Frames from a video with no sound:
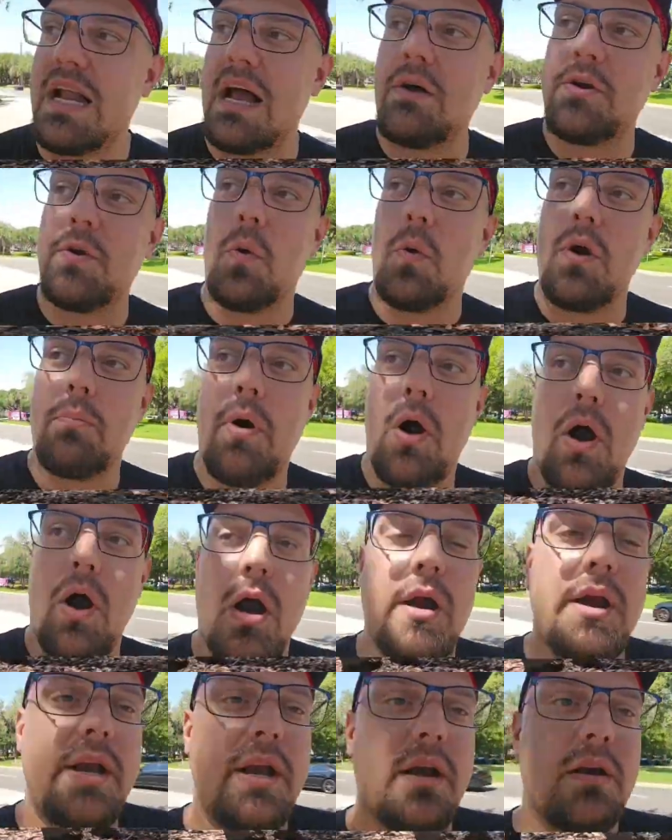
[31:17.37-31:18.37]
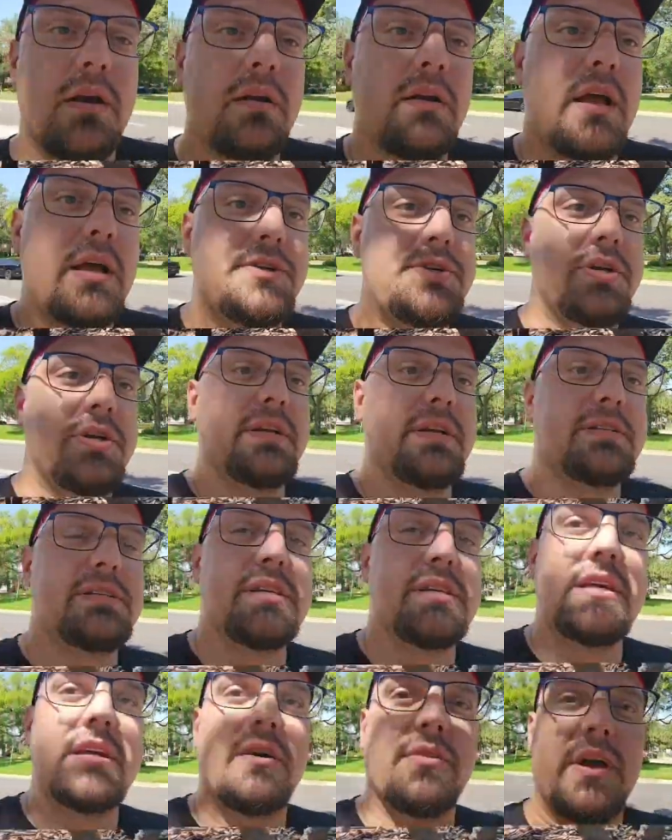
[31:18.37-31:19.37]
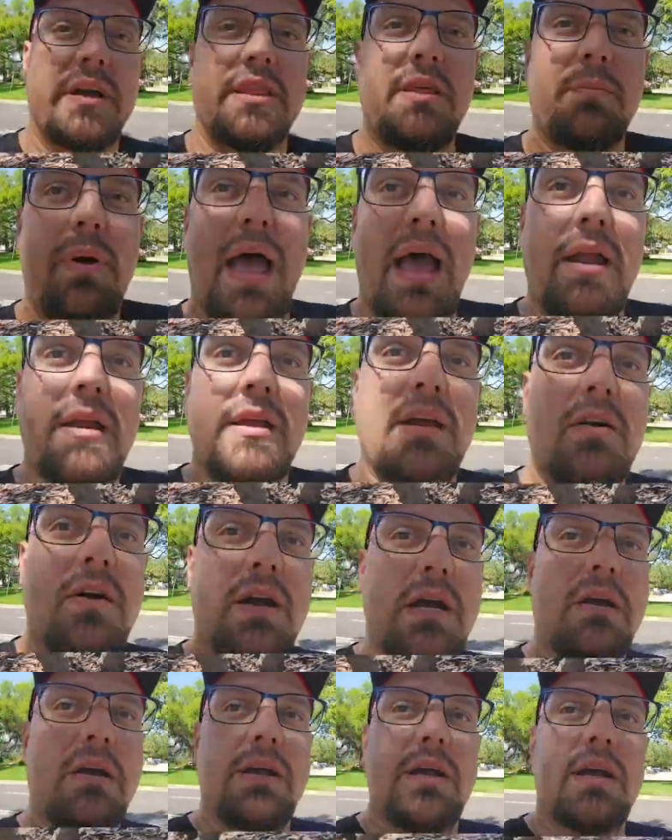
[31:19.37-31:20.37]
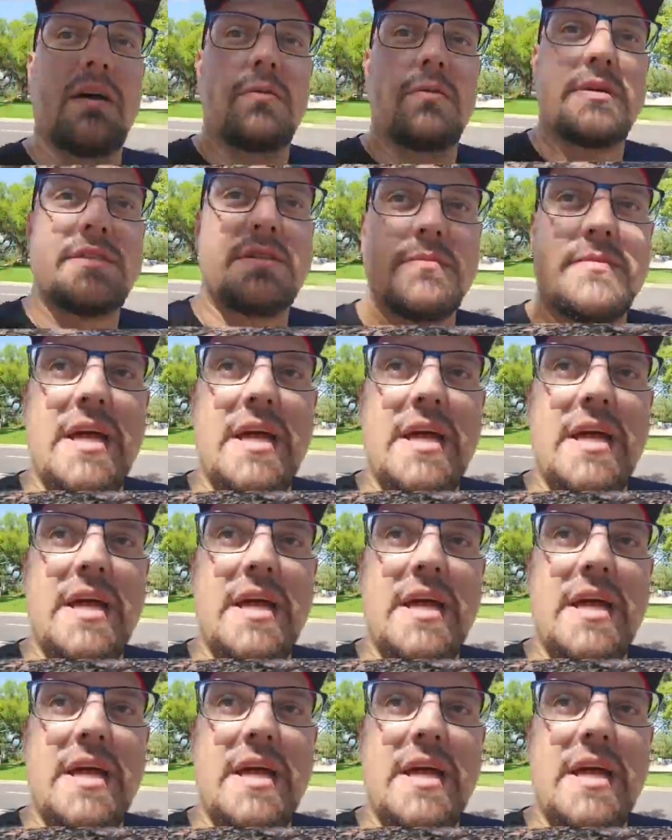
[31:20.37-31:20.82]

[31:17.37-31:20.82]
outdoor bar here, as you can see, on like the patio area with some